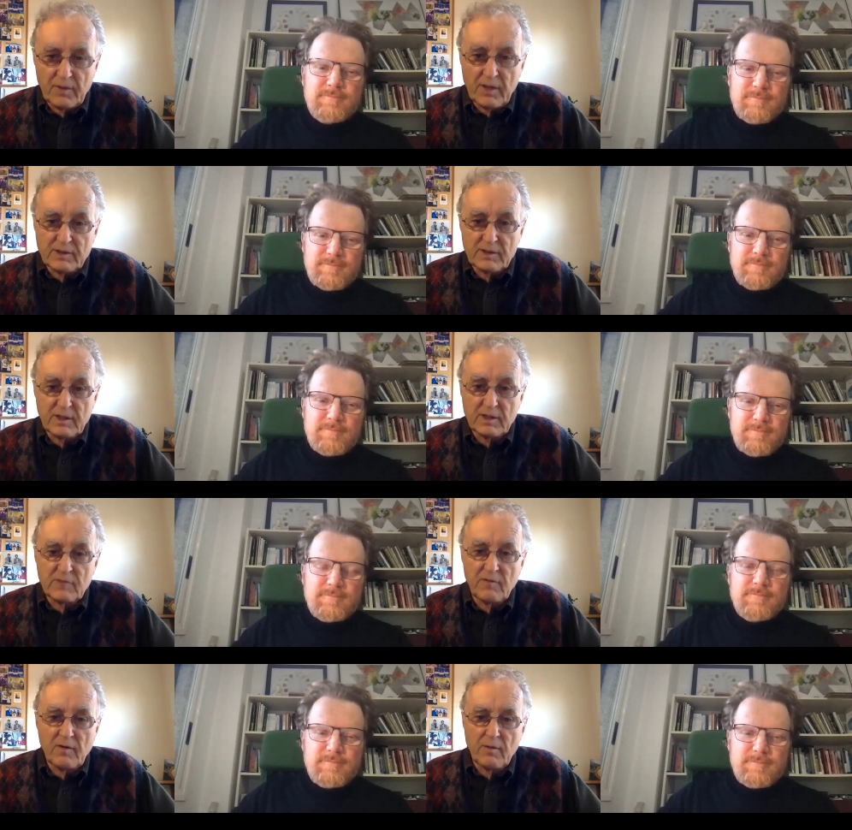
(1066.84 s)
Speaker 1: that's, that's
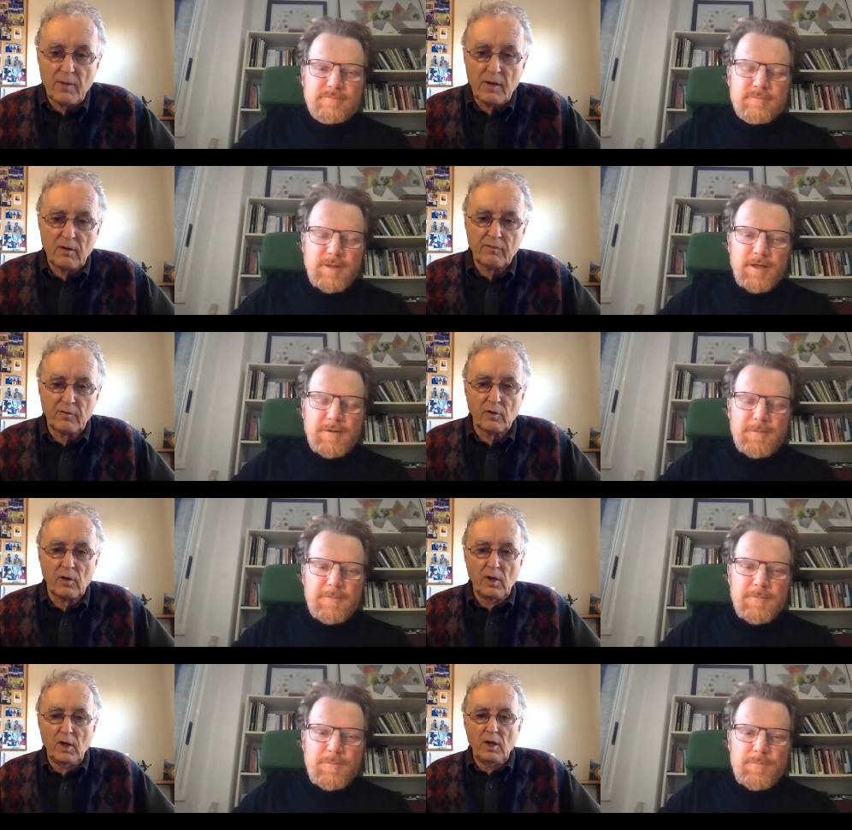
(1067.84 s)
very powerful.
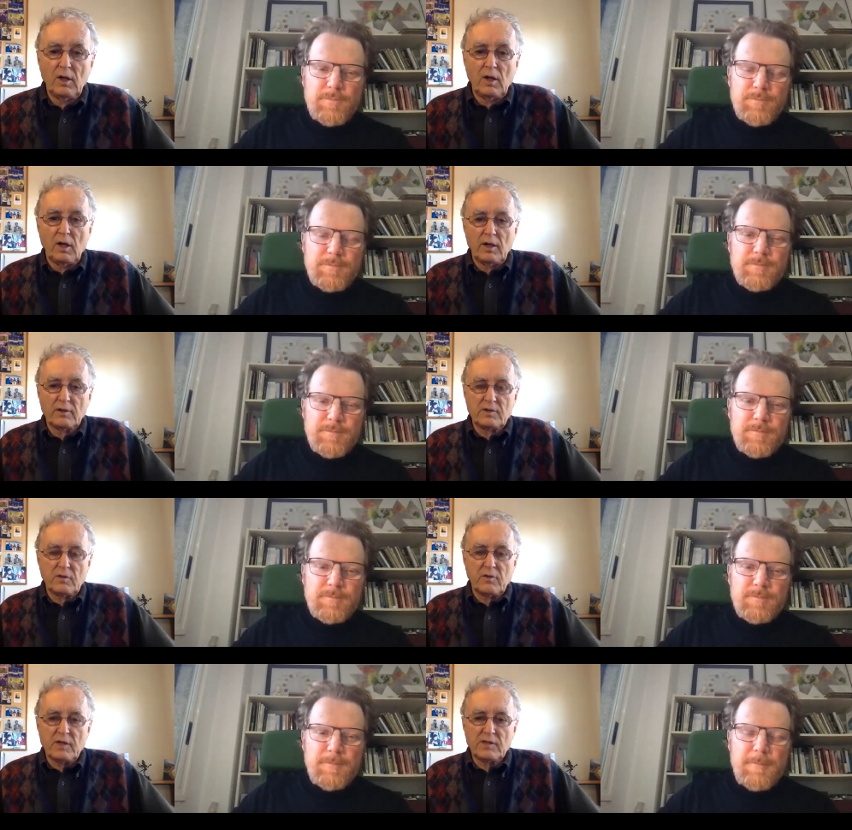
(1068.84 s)
And so
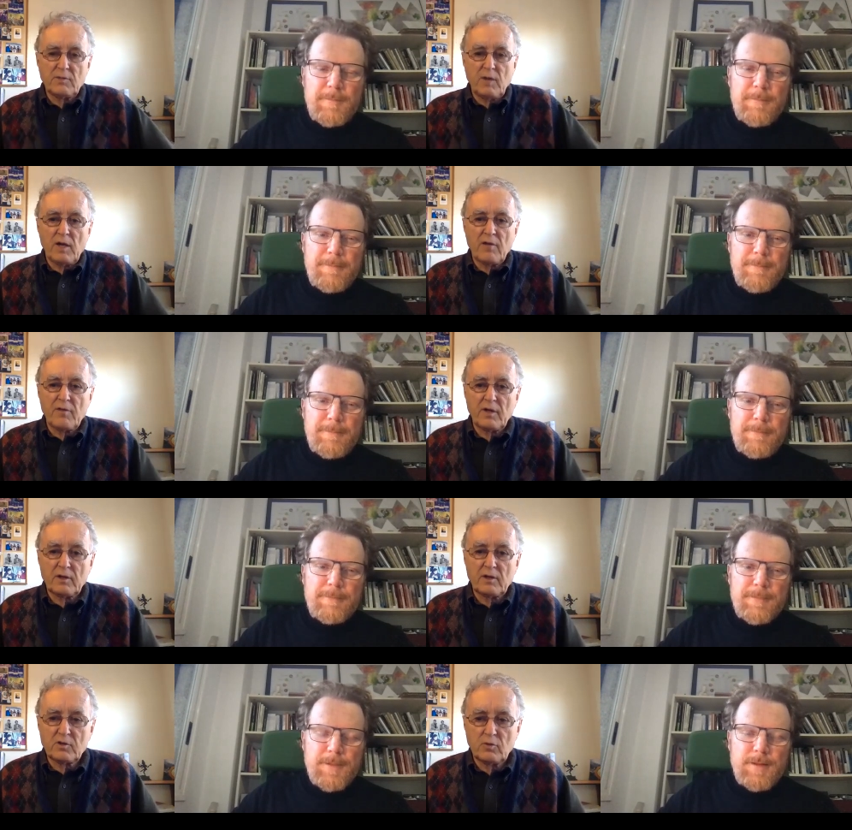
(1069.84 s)
that's why I think
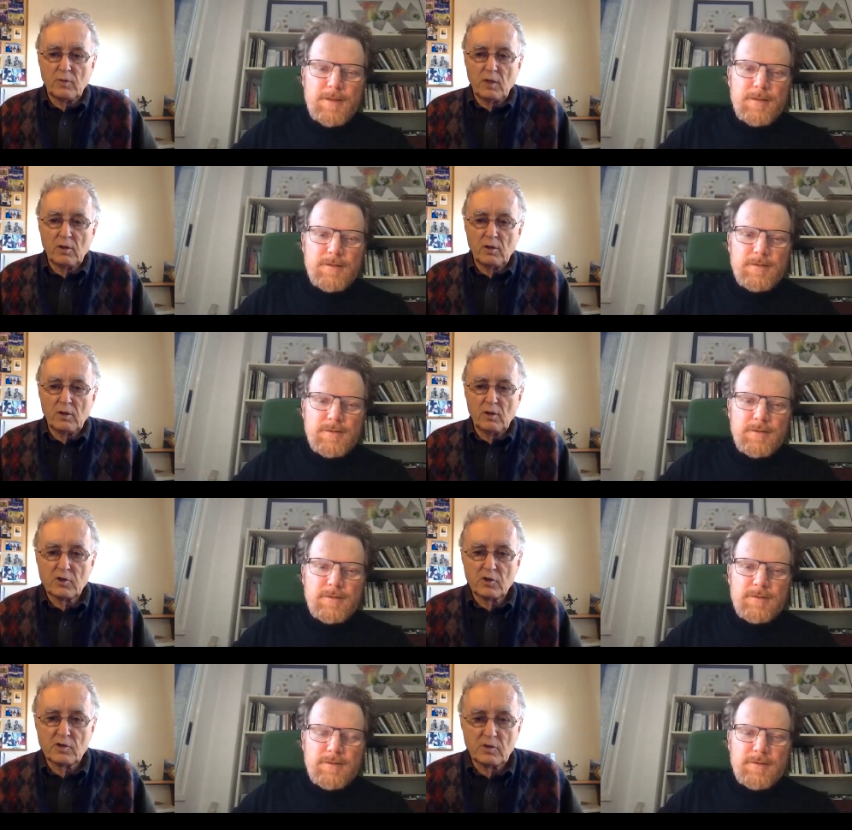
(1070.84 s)
Schumacher College is
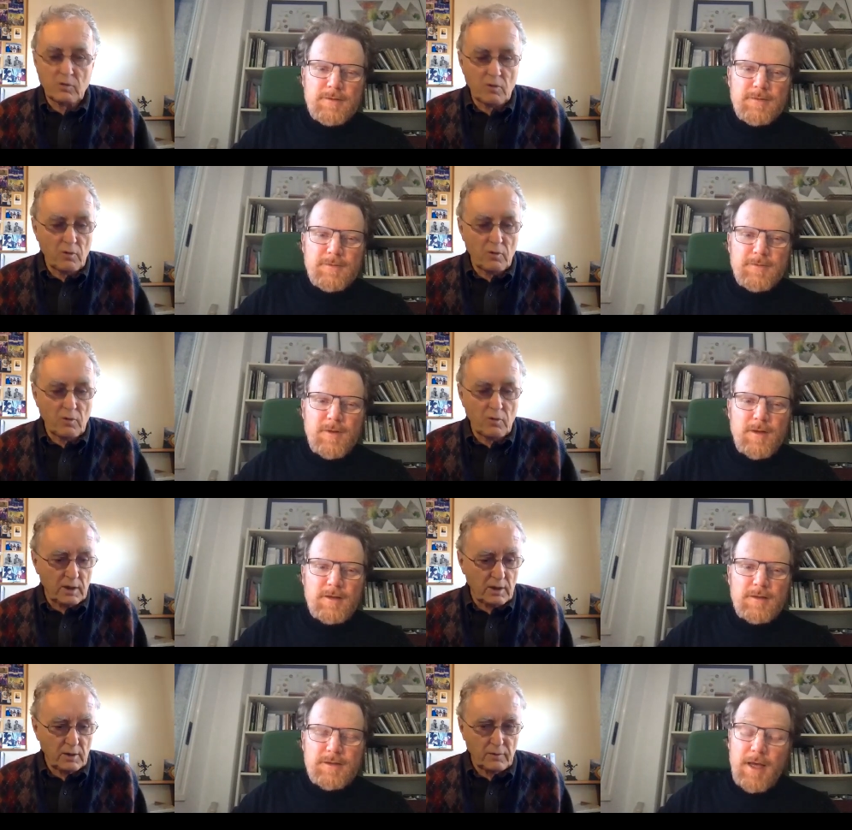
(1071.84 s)
so unique.
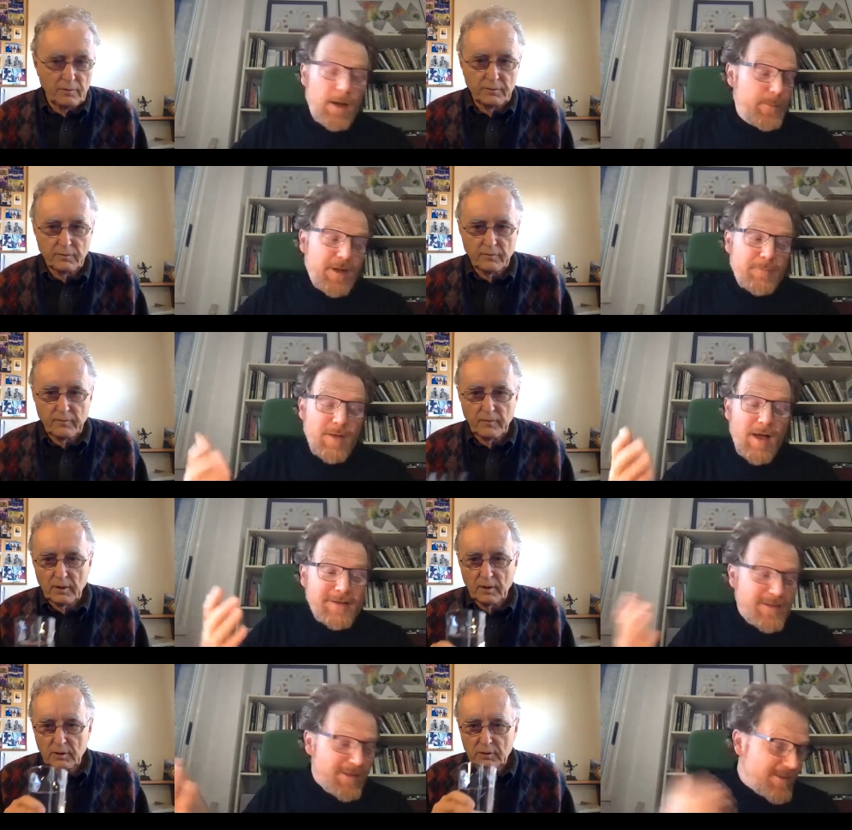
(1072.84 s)
Speaker 2: Yeah, I mean, I'm, I,
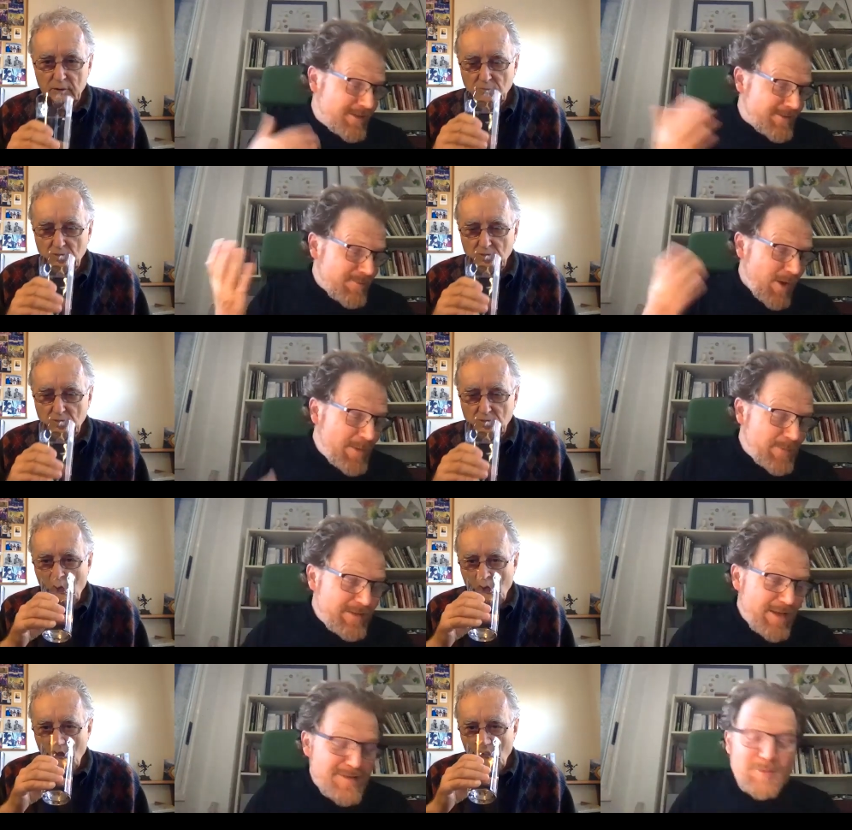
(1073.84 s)
I'm a
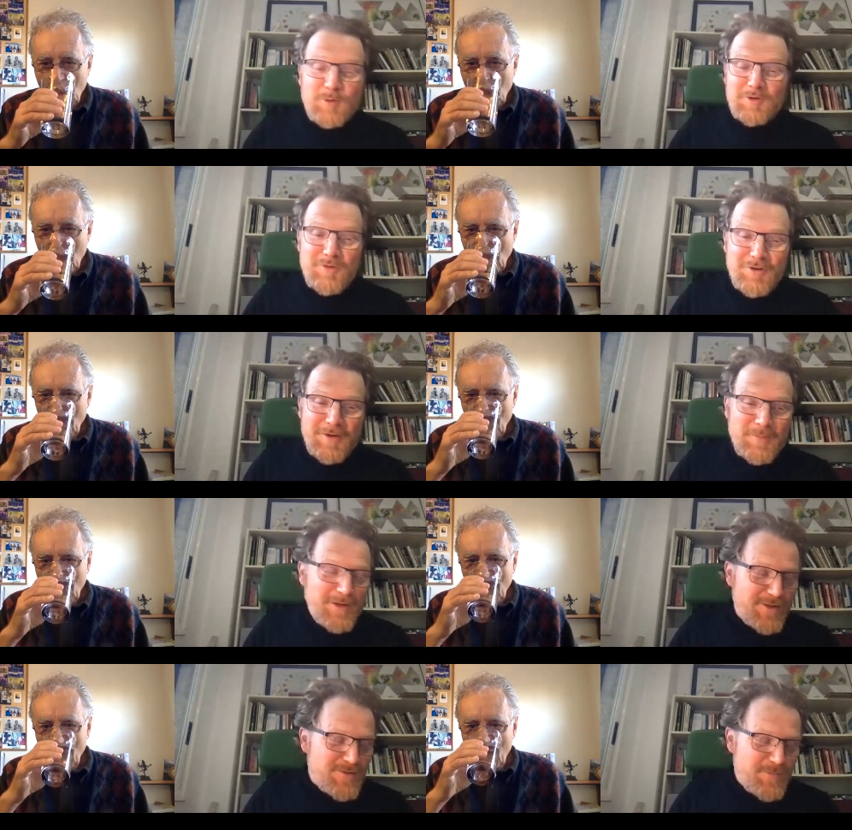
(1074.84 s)
testimony for it,
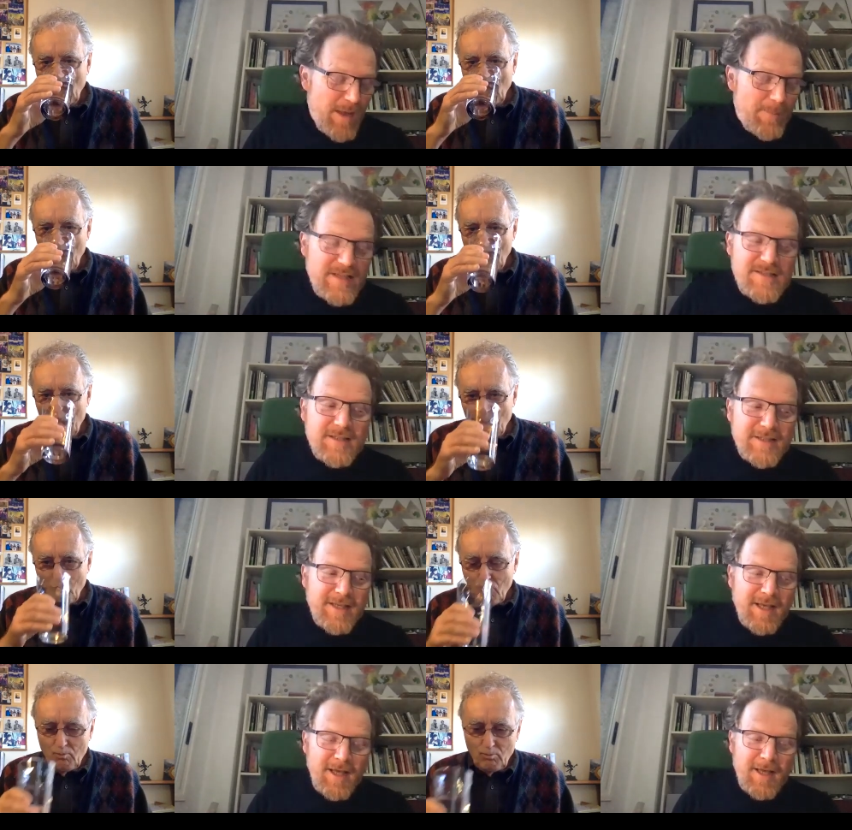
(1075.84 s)
because basically
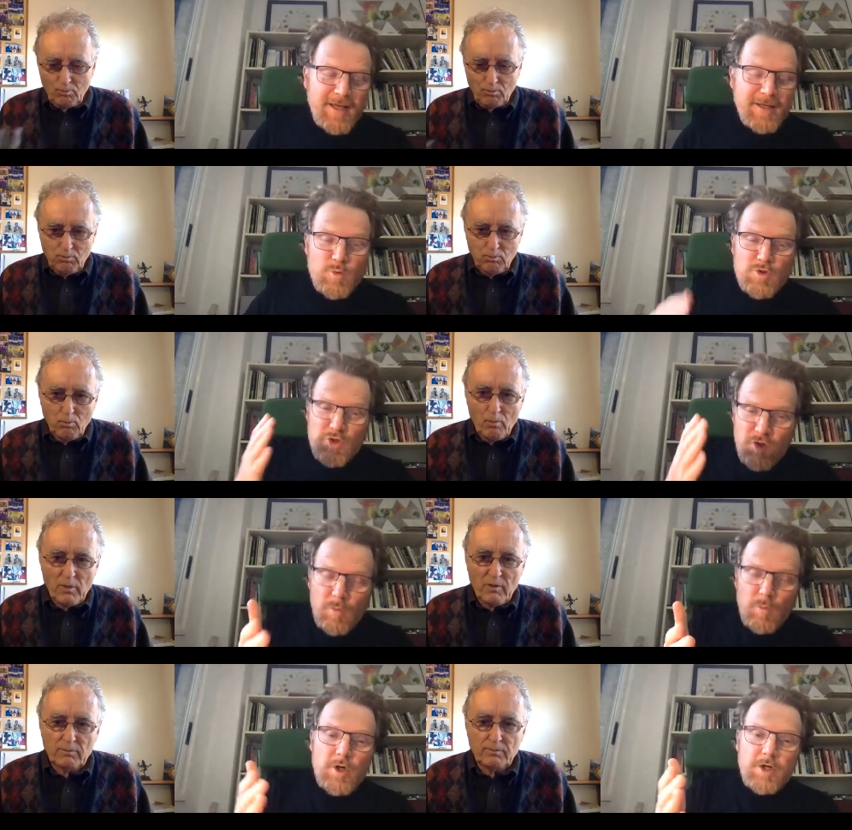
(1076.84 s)
it was your
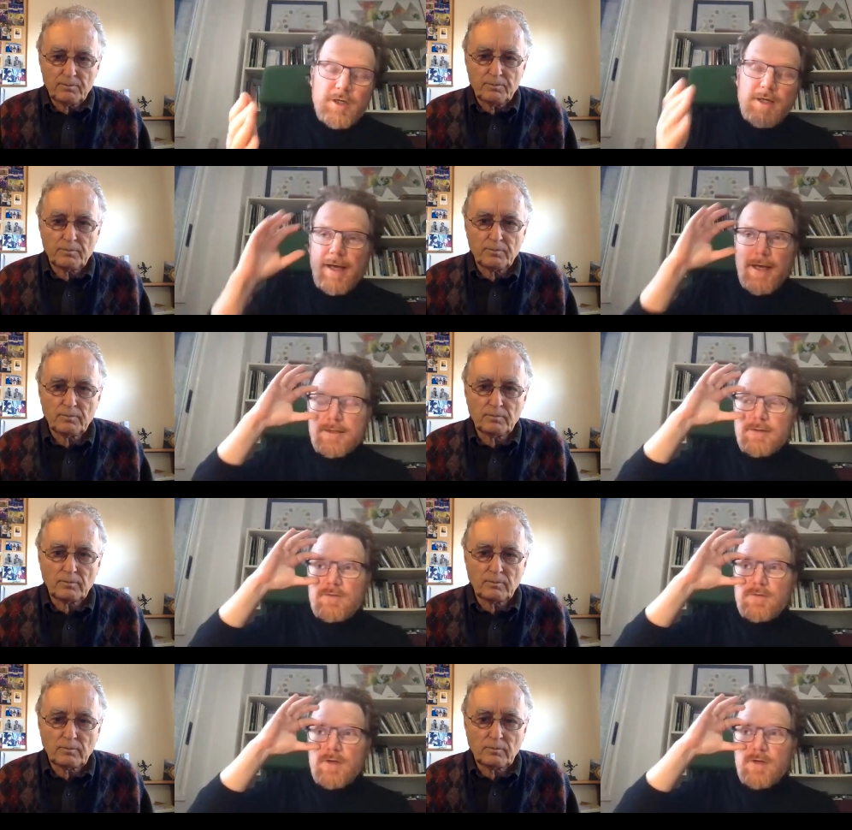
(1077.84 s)
work and